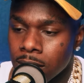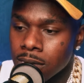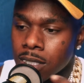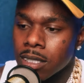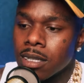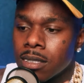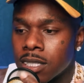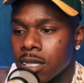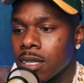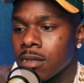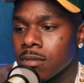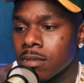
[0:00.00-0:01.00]

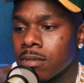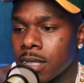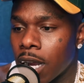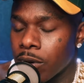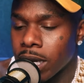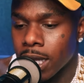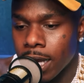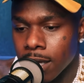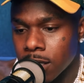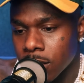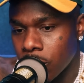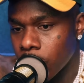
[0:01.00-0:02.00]
to directly
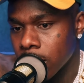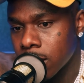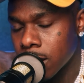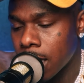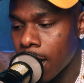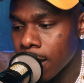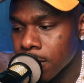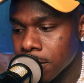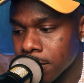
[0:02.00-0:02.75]
answer your question. Like